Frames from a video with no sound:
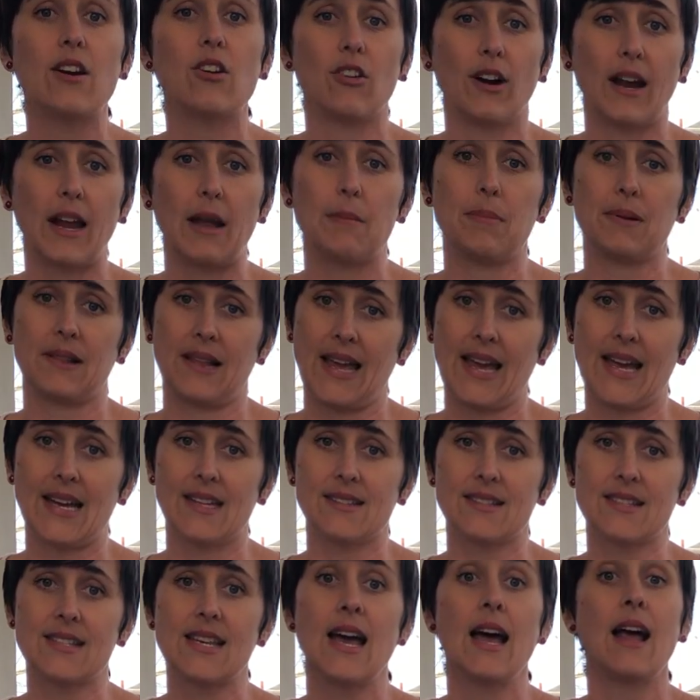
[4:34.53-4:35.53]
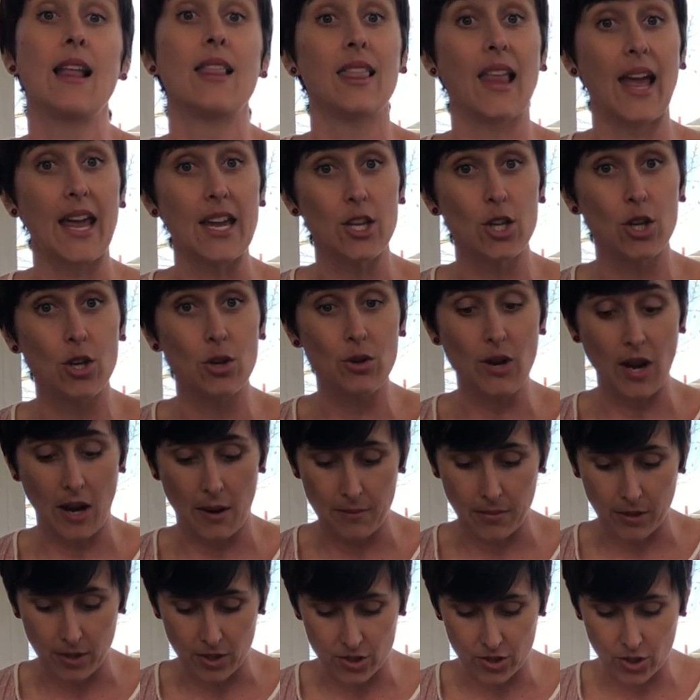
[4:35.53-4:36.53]
plants. Like
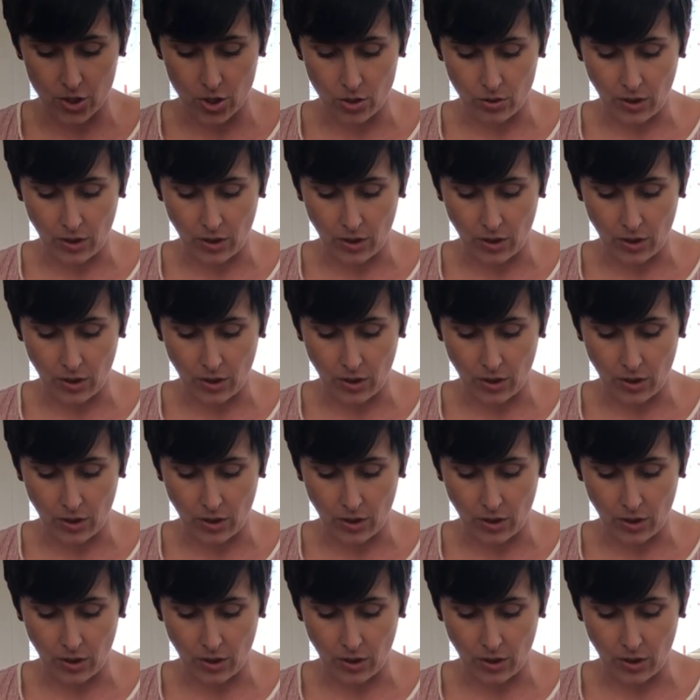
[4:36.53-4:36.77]
cucumbers